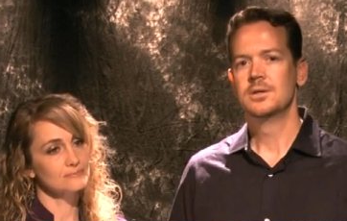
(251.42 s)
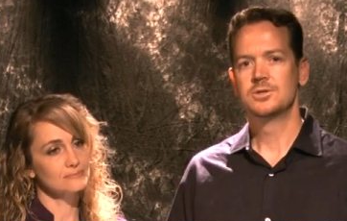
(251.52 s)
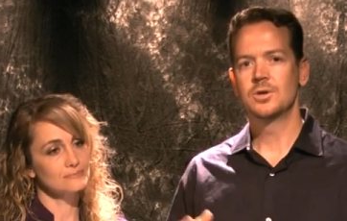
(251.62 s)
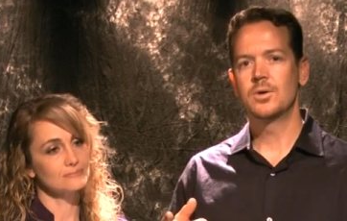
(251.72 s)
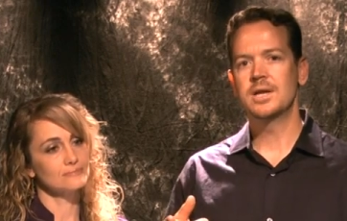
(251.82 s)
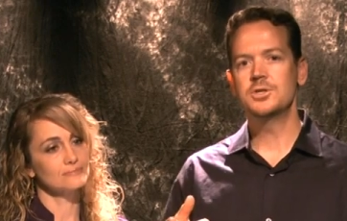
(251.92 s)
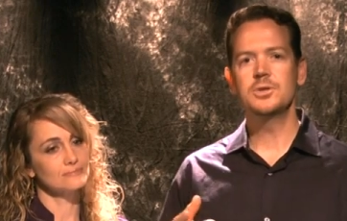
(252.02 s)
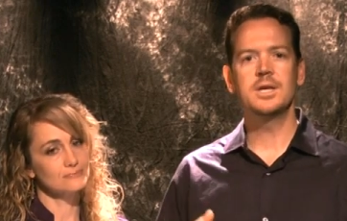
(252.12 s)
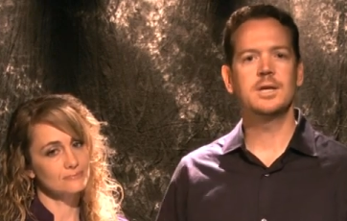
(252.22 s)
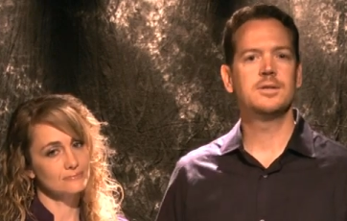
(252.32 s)
Speaker 1: So, as
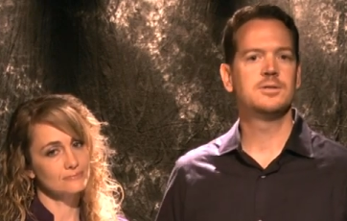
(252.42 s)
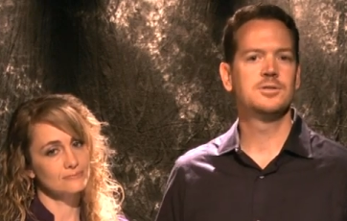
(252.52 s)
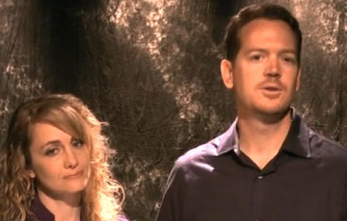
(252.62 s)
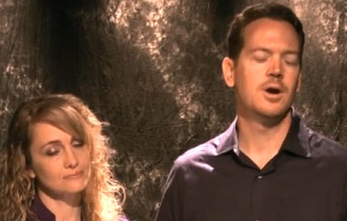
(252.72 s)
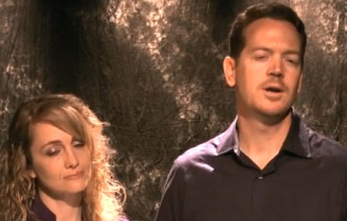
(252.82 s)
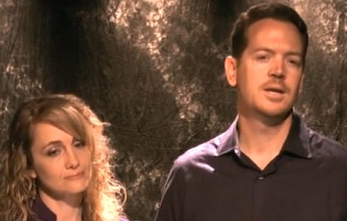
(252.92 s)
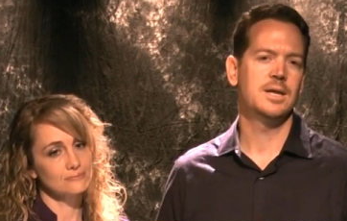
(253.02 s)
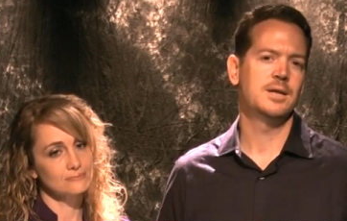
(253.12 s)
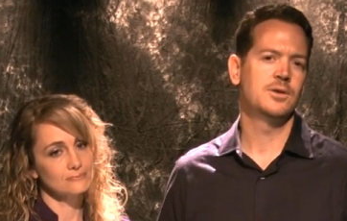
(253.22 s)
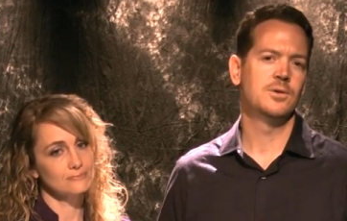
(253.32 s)
you get started
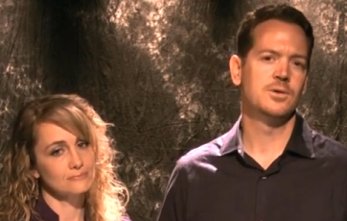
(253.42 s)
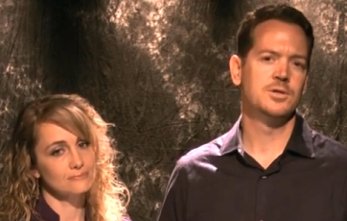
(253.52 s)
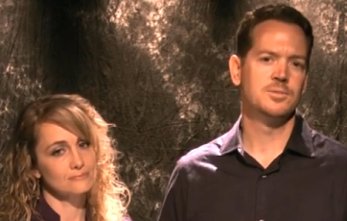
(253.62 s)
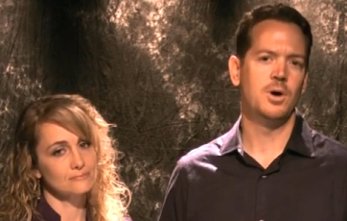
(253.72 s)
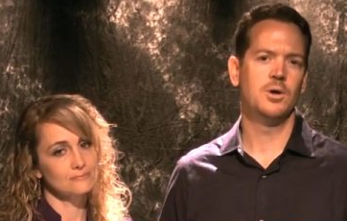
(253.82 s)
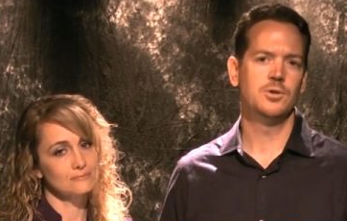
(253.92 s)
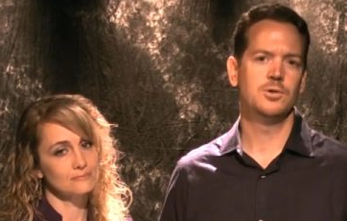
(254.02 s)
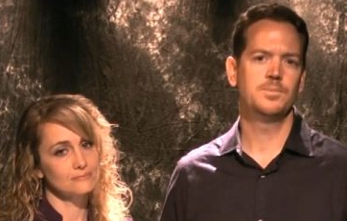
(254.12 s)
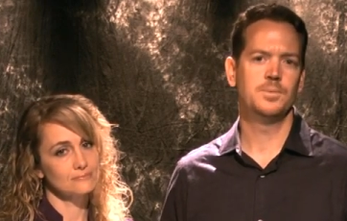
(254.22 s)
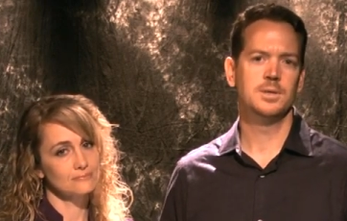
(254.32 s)
in your small
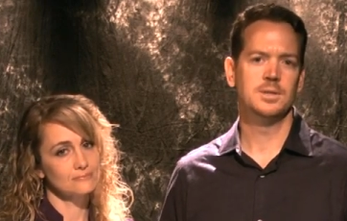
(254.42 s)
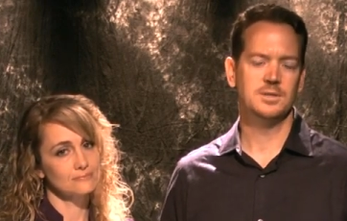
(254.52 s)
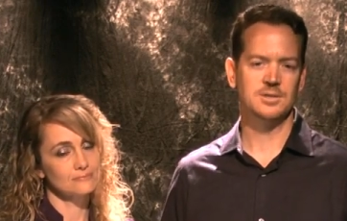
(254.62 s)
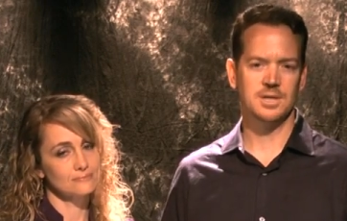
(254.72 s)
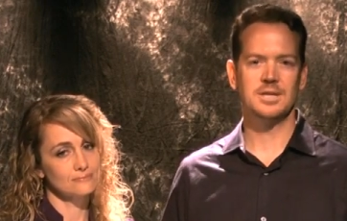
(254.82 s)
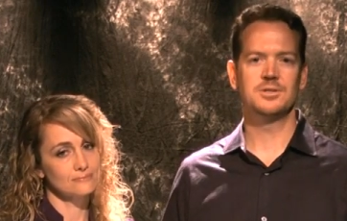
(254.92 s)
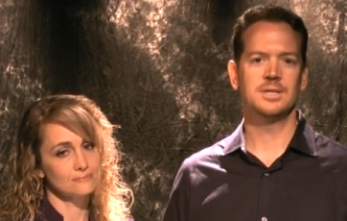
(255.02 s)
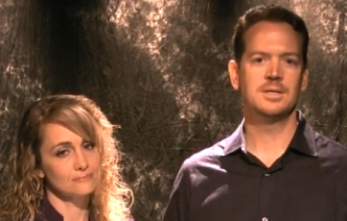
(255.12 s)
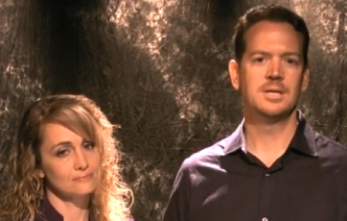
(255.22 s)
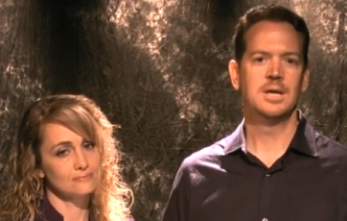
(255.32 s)
group
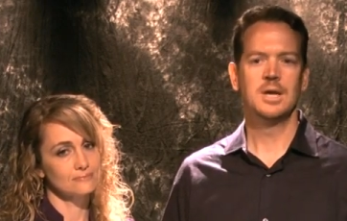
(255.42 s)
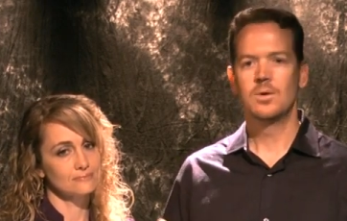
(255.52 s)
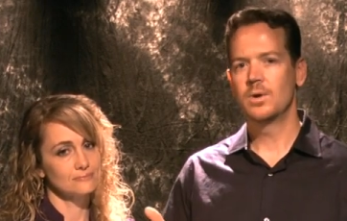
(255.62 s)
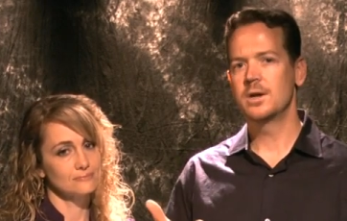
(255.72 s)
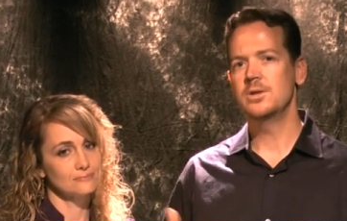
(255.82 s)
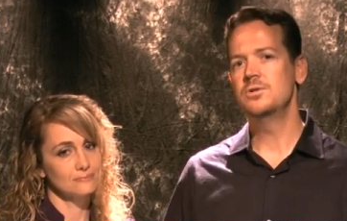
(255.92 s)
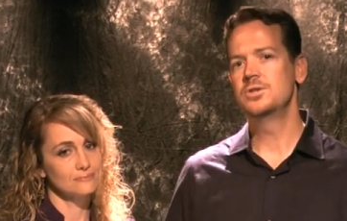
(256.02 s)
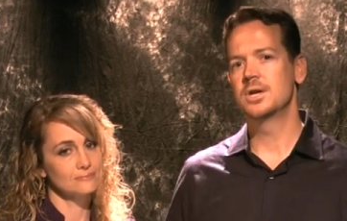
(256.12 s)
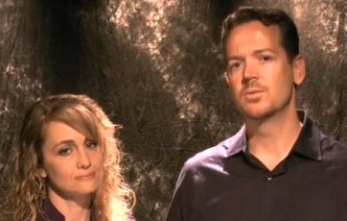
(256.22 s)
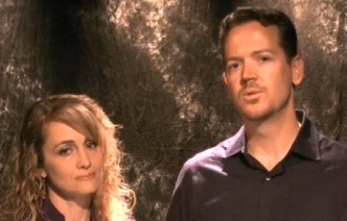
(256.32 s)
discussion, why don't you
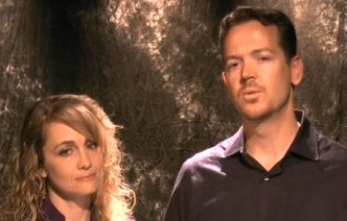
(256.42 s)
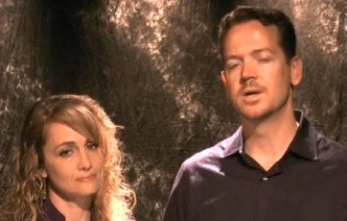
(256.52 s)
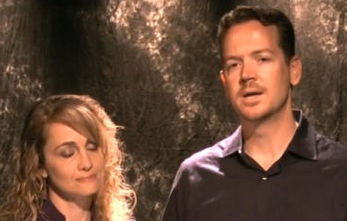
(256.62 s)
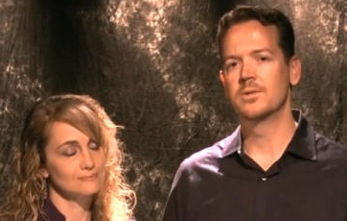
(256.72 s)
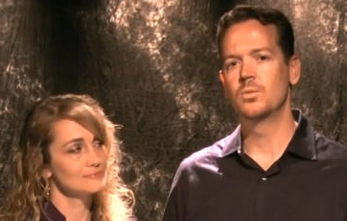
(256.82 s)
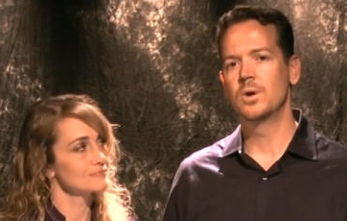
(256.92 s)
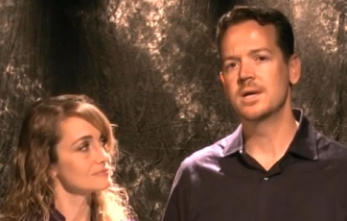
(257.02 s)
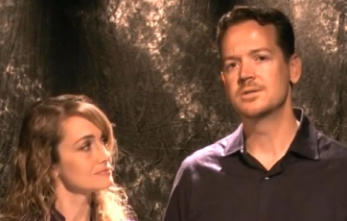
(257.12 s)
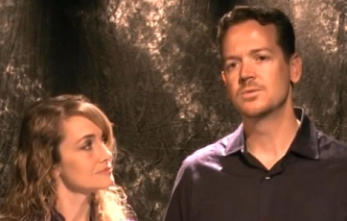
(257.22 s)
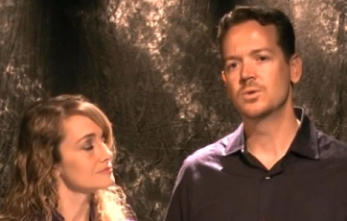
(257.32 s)
share with one another
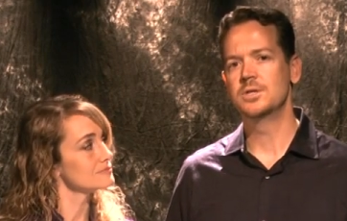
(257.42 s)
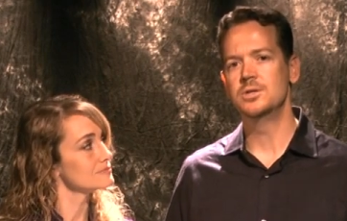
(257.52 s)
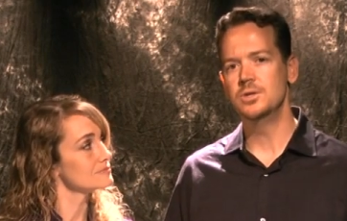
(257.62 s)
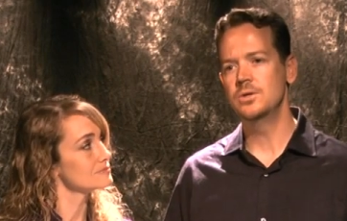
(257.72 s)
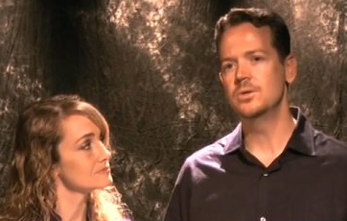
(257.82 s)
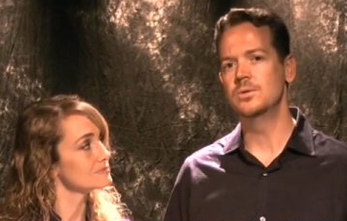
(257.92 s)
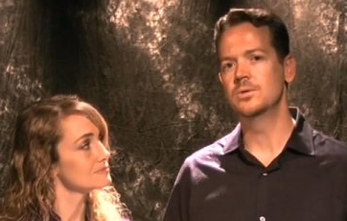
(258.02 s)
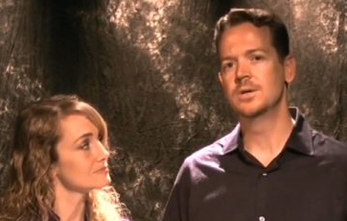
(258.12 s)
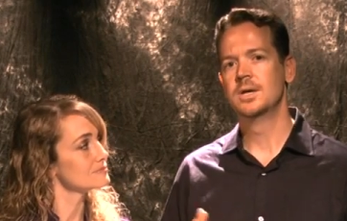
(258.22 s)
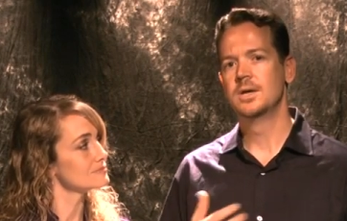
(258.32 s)
ways in which
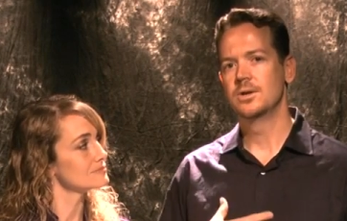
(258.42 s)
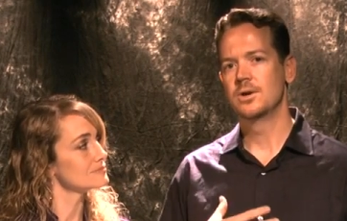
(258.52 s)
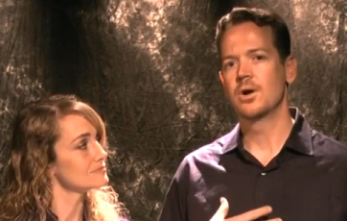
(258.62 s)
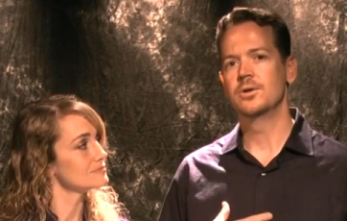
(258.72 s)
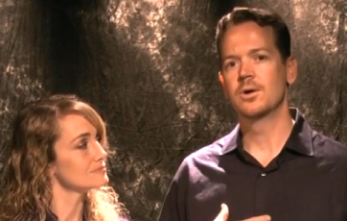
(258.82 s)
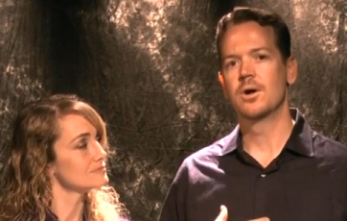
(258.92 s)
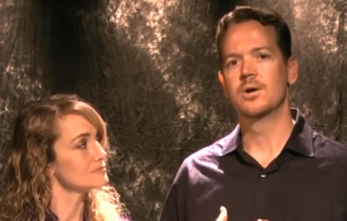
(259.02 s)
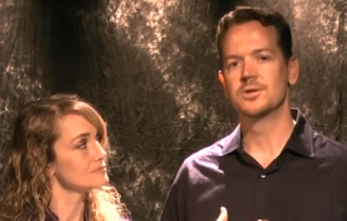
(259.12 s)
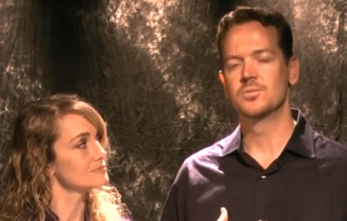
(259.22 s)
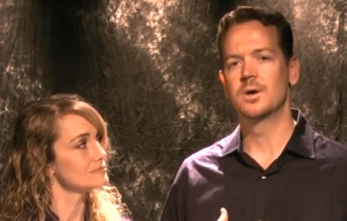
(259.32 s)
you guard your
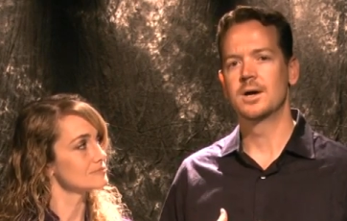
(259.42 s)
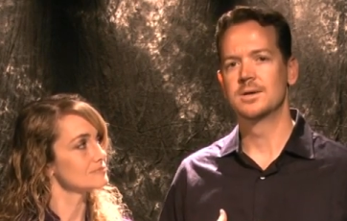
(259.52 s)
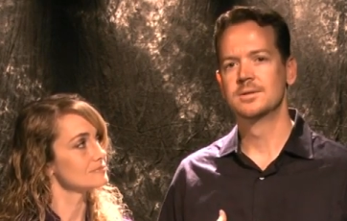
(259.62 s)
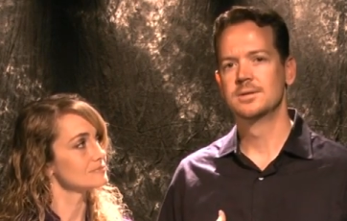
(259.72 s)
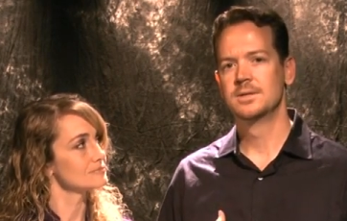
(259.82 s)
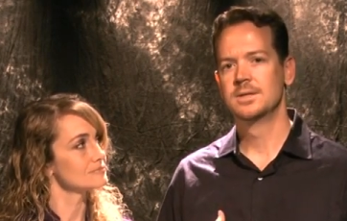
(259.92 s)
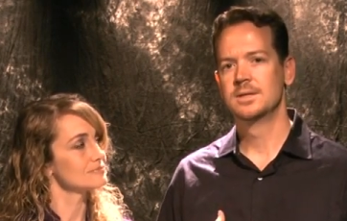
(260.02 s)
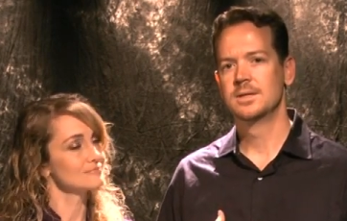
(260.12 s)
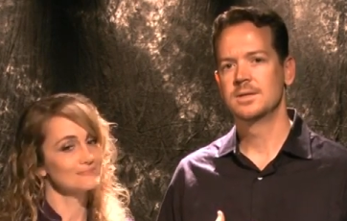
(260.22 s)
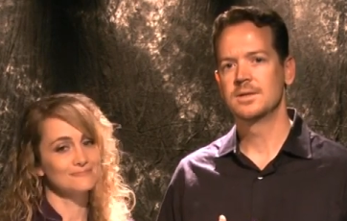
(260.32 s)
heart as well?
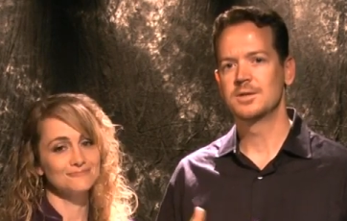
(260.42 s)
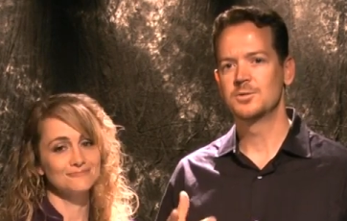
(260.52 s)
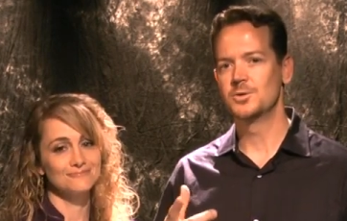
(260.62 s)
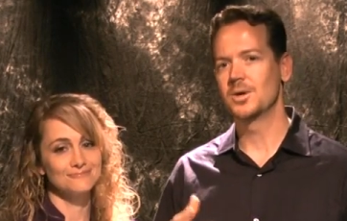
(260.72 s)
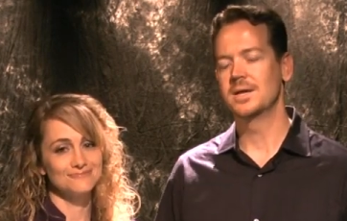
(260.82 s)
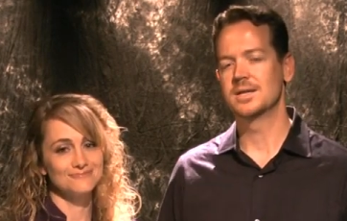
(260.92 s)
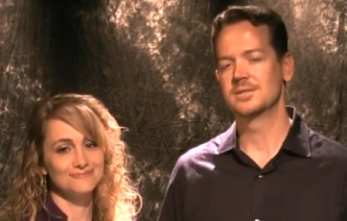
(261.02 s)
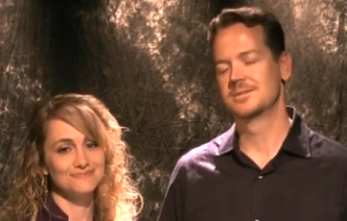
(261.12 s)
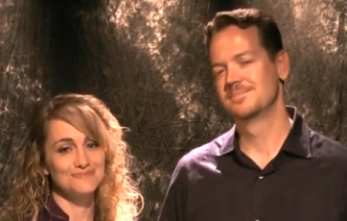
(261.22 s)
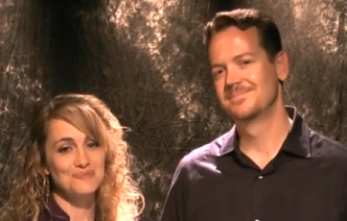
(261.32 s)
Thanks for joining
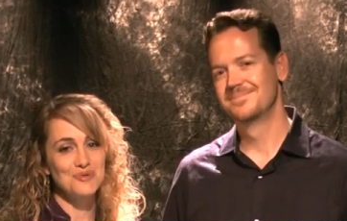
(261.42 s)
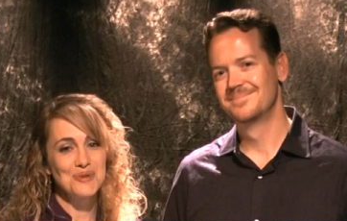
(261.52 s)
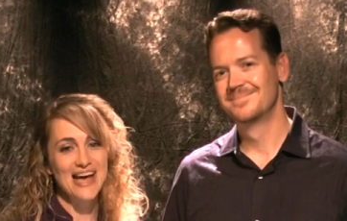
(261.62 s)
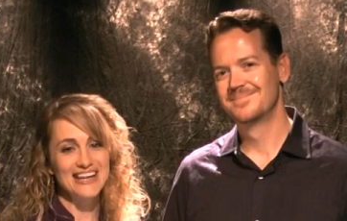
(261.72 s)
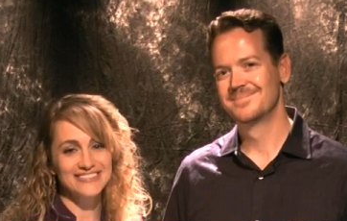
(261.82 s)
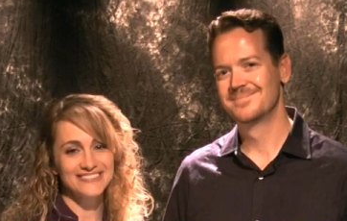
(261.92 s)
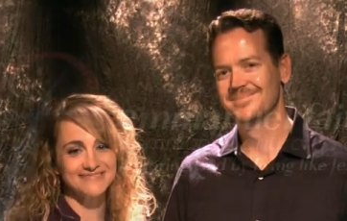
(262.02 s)
us.
Speaker 2: Bye bye.